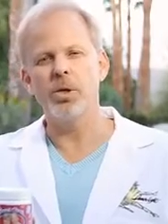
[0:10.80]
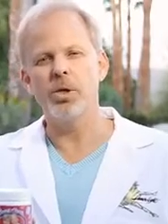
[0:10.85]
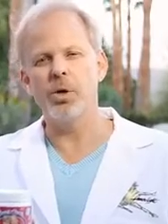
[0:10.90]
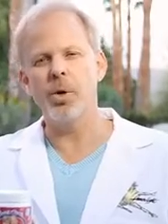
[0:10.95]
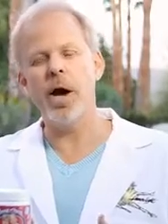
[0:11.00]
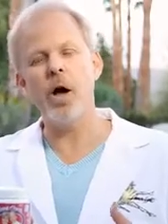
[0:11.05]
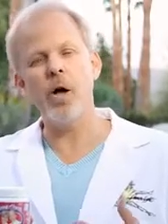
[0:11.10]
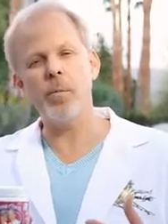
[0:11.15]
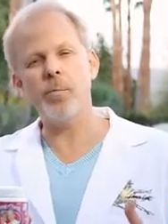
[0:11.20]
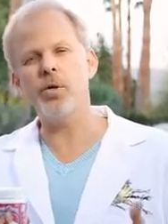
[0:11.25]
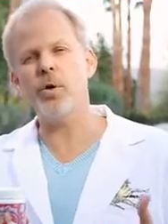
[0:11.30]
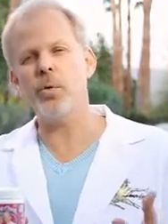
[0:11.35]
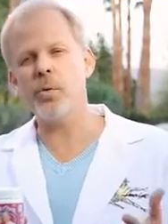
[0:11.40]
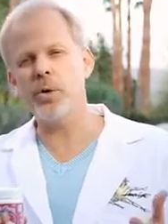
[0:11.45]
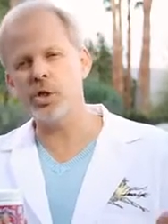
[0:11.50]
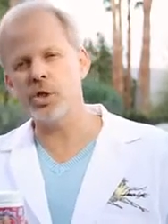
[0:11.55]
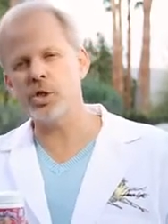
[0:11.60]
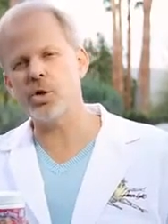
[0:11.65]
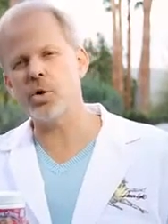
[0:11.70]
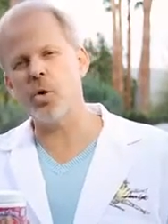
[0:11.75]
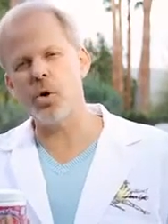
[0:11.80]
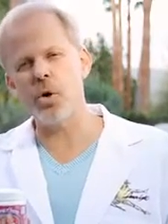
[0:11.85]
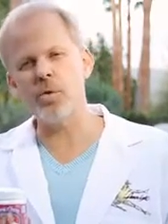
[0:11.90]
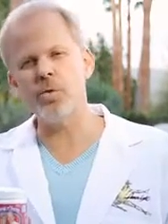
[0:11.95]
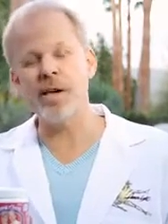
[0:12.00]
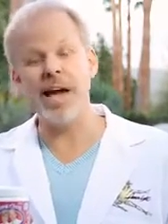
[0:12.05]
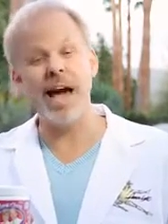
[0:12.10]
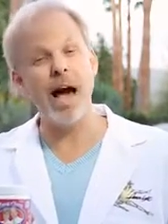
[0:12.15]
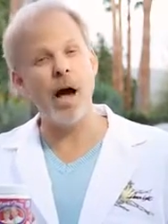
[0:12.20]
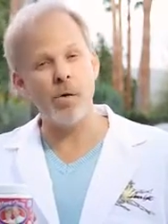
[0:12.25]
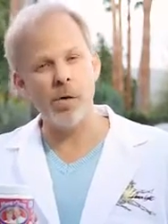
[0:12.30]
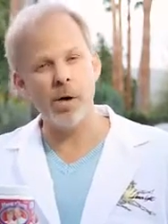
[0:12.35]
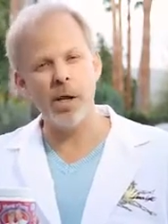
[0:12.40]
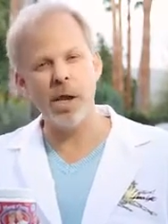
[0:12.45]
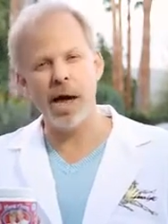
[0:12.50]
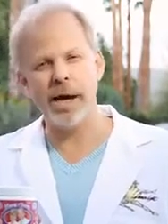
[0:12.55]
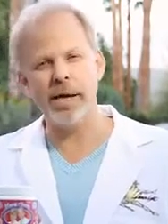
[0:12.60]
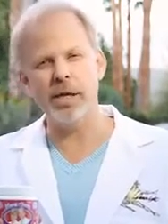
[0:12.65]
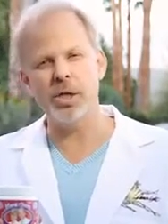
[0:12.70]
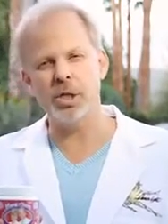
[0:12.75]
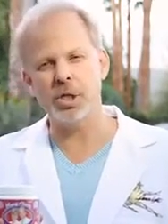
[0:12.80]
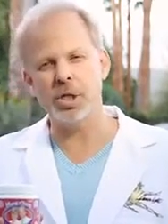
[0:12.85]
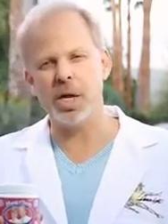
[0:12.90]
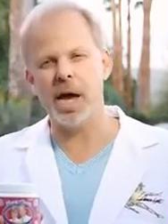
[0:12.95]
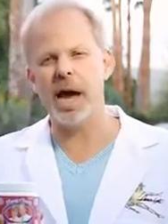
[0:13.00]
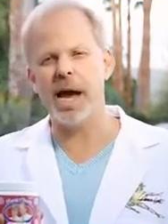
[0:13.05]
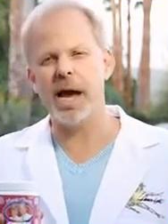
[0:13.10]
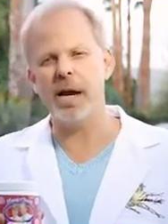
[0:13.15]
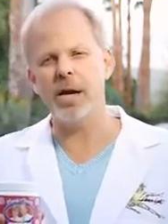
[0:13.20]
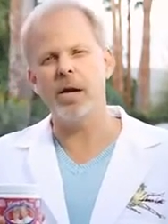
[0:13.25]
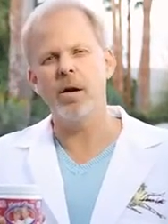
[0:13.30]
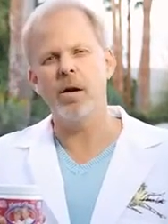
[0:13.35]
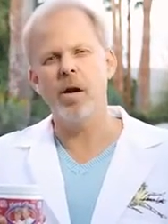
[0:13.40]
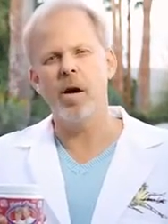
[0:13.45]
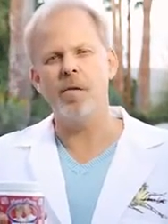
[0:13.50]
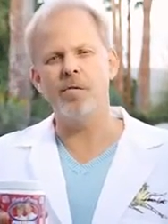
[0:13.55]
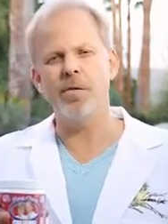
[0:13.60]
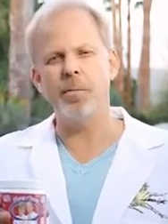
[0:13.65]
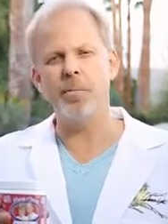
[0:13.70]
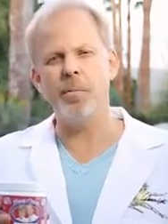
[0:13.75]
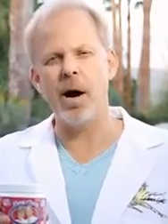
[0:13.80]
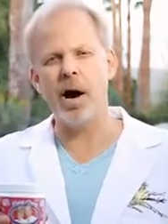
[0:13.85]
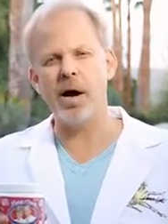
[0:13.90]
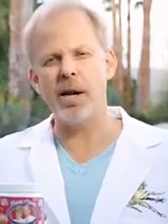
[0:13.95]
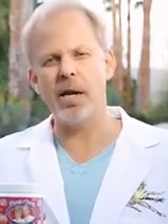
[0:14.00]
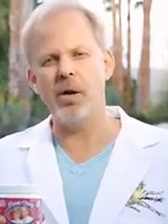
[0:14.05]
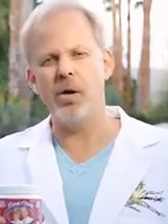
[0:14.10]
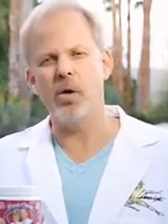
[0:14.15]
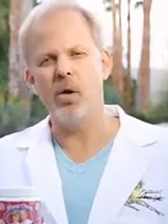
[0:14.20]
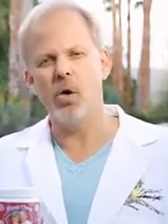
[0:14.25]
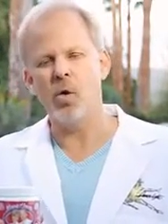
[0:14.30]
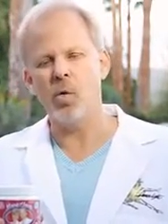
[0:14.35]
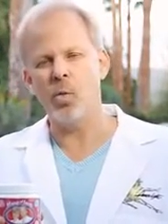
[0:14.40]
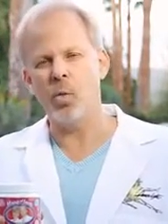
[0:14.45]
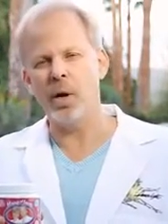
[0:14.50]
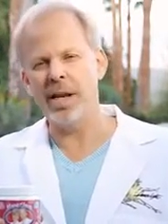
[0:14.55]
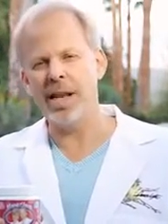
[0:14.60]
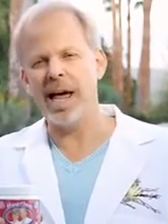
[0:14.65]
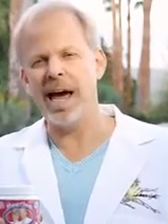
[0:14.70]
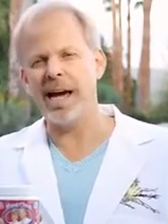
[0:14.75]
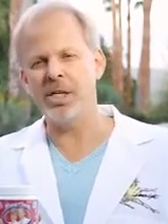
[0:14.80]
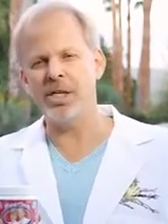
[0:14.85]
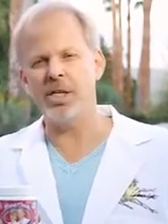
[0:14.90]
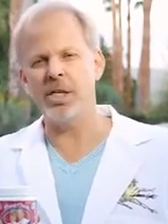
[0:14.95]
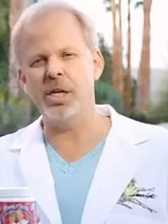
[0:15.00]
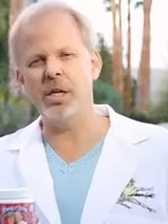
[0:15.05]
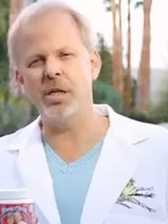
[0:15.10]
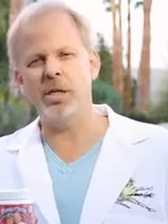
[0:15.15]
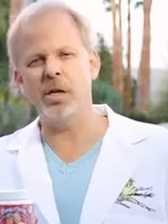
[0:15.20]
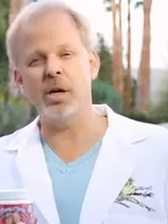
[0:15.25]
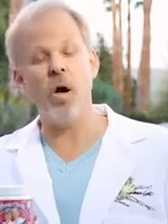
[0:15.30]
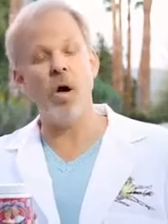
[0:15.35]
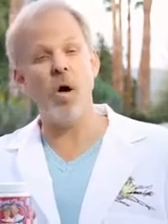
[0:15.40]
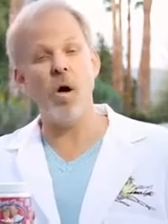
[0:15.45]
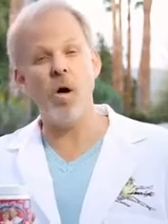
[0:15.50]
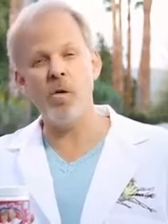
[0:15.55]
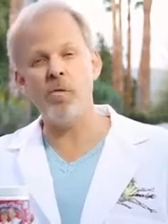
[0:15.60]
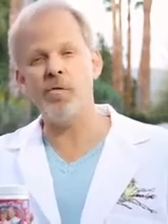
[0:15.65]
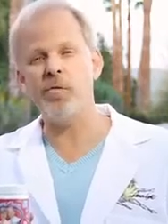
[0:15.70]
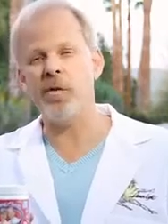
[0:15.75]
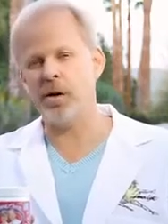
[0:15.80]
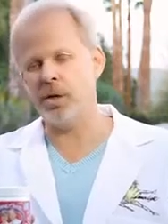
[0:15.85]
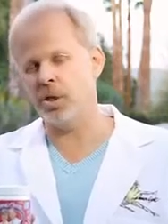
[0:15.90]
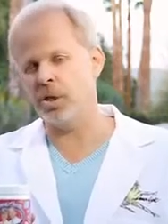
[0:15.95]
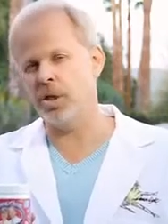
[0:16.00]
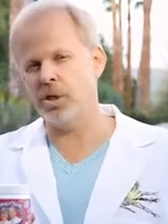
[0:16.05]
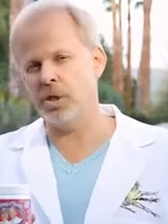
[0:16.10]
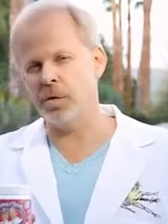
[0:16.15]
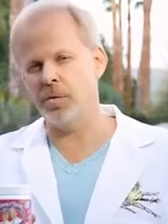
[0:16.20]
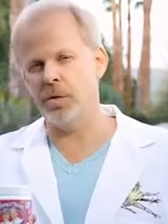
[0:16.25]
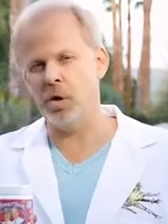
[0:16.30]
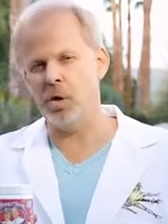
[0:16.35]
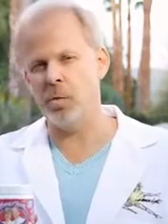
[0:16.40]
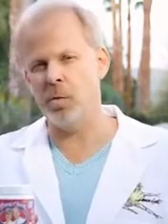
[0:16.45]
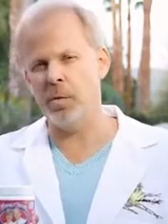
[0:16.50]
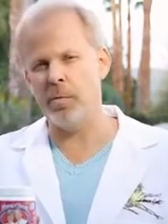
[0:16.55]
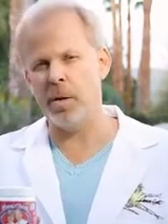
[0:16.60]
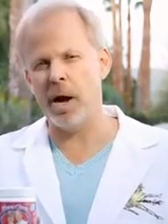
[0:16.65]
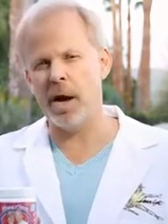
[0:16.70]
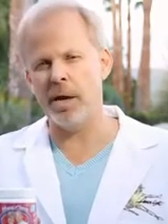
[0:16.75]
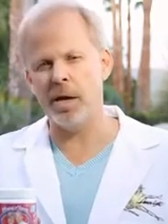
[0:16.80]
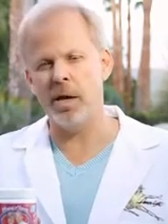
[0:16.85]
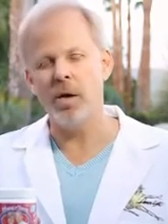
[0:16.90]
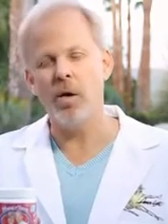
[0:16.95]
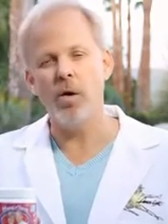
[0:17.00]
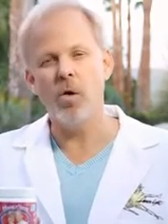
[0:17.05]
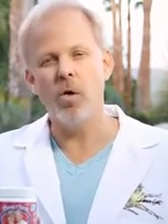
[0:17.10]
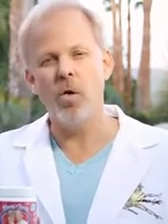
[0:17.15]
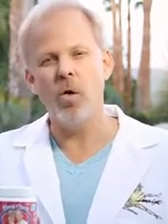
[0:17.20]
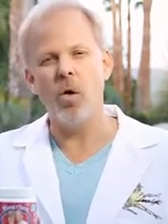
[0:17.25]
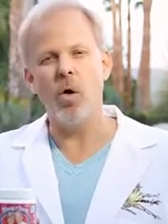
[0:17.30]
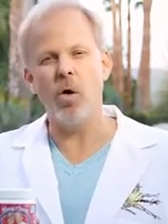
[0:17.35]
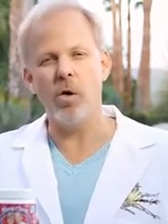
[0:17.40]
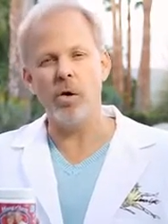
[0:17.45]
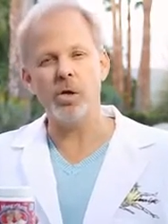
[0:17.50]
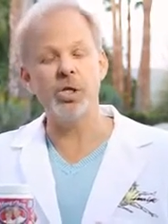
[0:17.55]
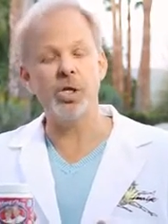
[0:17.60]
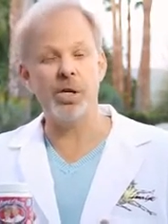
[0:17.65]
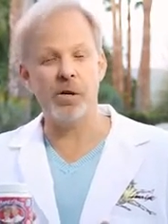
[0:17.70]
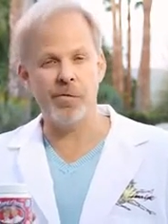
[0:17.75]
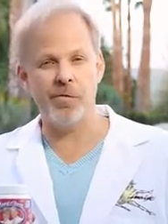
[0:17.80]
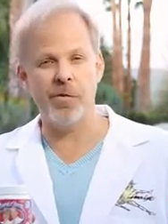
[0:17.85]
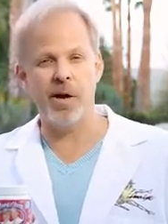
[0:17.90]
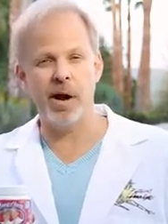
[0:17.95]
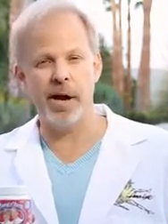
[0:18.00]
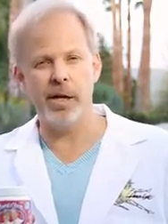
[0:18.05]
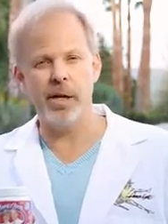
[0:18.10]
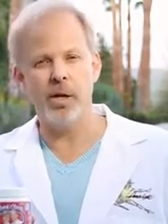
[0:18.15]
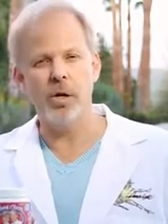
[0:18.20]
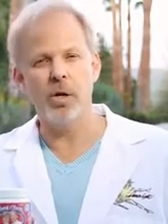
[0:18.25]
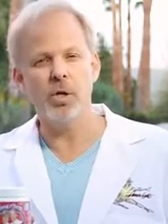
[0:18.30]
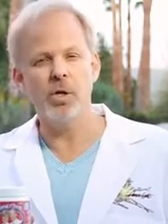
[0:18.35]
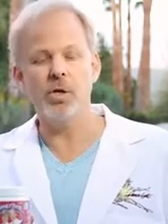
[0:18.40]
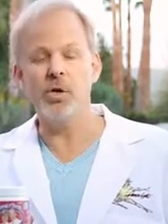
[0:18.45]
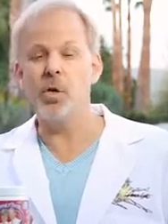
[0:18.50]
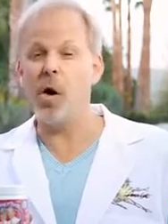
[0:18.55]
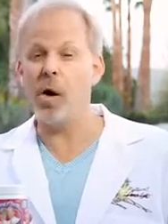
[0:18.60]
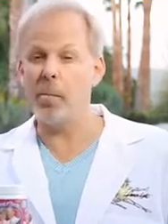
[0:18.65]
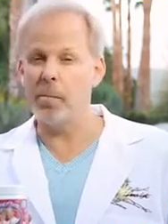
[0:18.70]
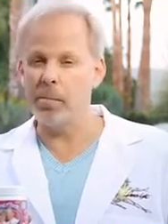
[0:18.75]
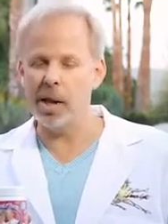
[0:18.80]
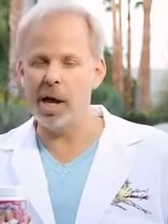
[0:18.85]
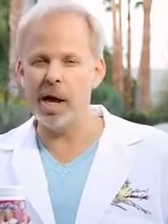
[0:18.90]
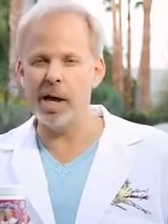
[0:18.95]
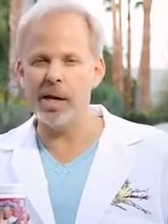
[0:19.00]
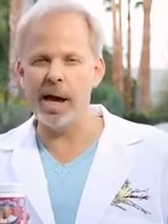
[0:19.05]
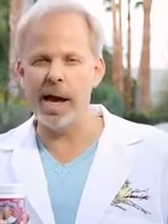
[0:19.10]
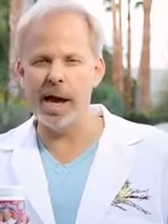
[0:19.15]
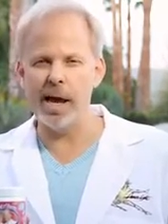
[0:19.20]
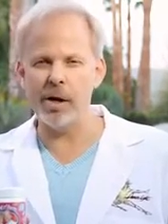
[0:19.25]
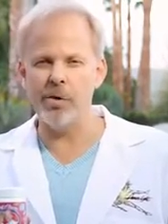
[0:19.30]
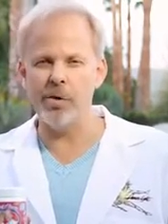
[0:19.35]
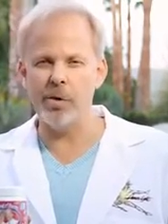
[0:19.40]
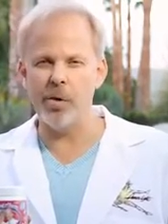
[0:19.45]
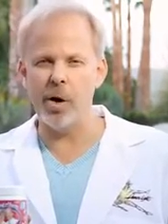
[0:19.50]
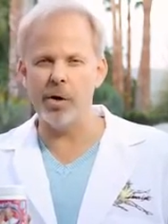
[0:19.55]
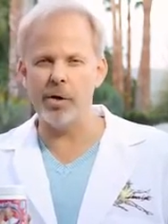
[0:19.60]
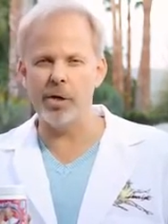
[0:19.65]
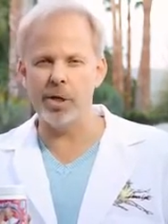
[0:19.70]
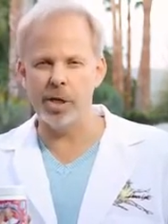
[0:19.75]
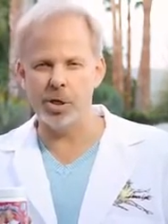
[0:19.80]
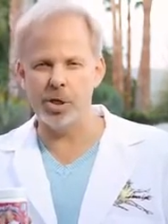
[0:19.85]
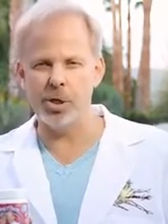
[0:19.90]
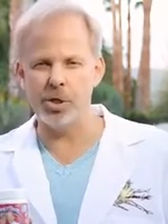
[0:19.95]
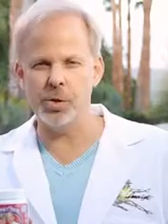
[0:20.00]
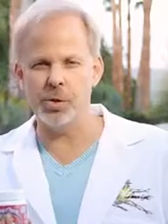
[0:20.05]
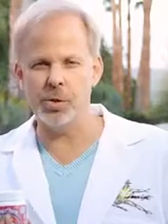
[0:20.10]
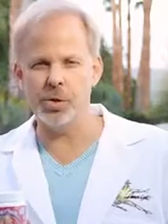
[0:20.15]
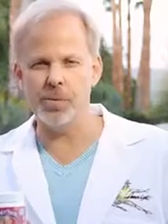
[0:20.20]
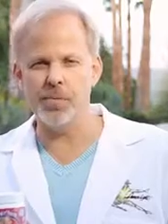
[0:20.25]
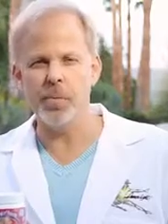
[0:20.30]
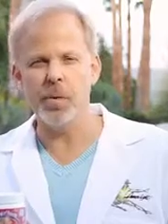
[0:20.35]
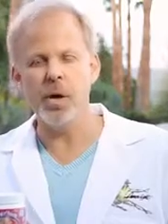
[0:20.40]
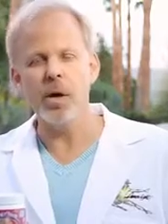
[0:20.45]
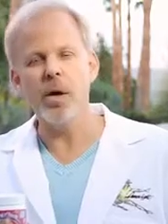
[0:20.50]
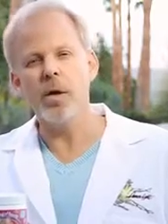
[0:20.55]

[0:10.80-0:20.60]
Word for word: to help to restore the alkaline design of the body, realizing that all functions of the human body are acidifying to our blood and to our tissues.